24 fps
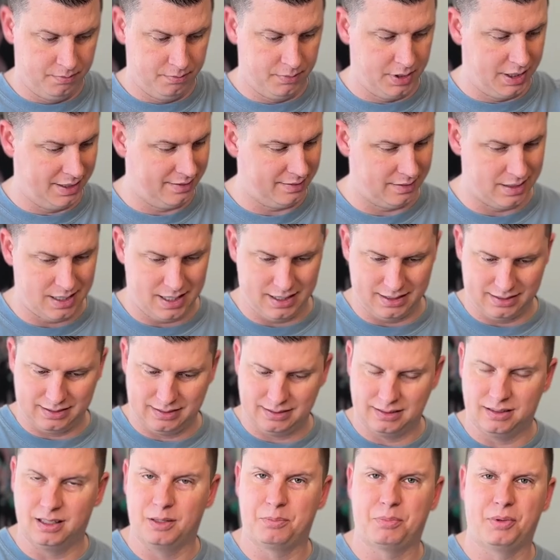It's not
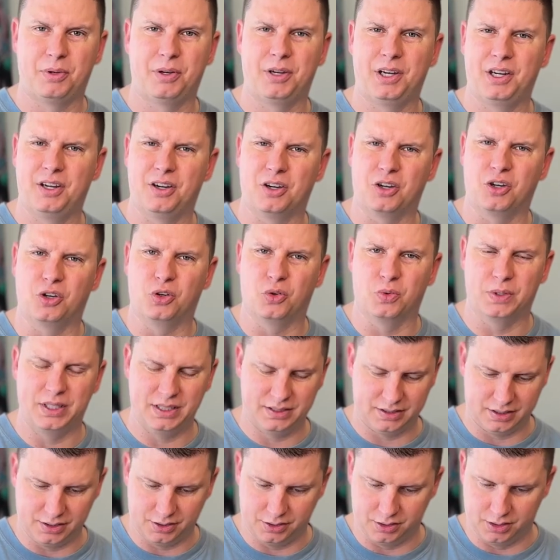slippery or
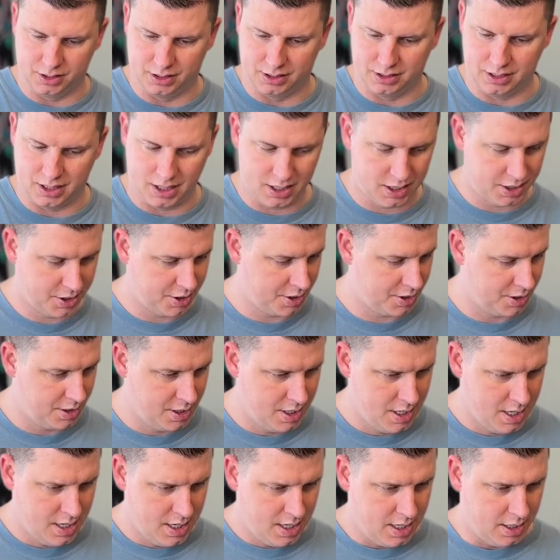greasy to the touch.
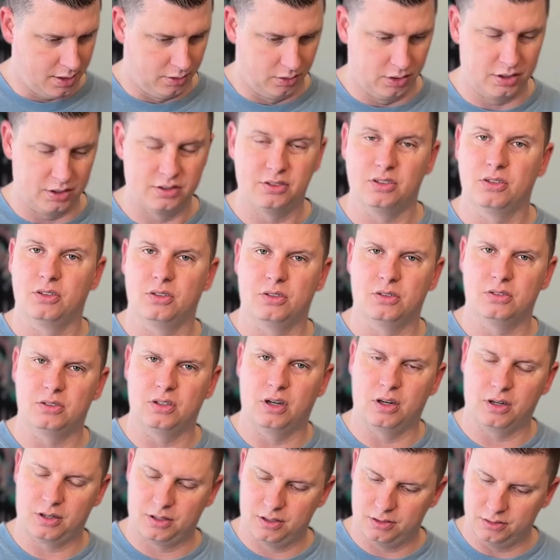It looks a little
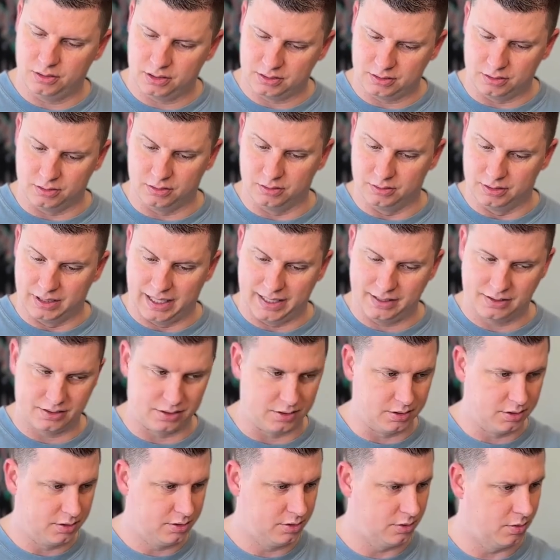darker, looks a little
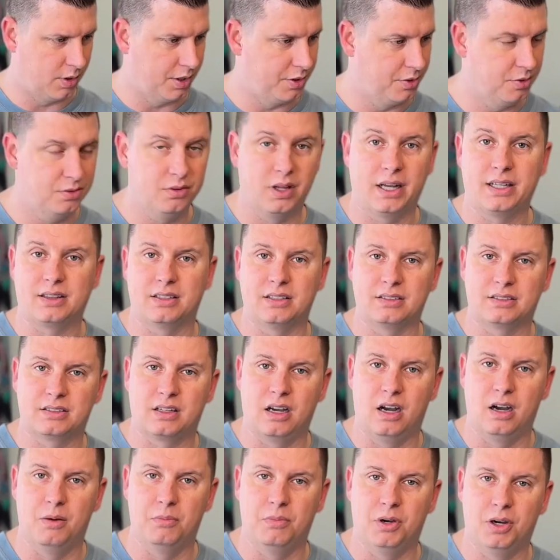nicer, so I do like this
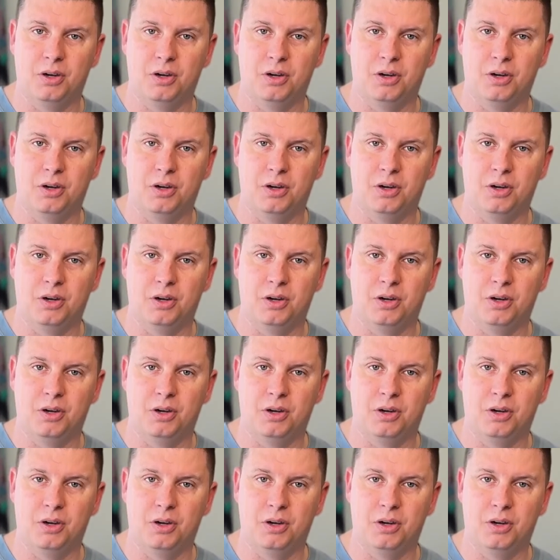combo.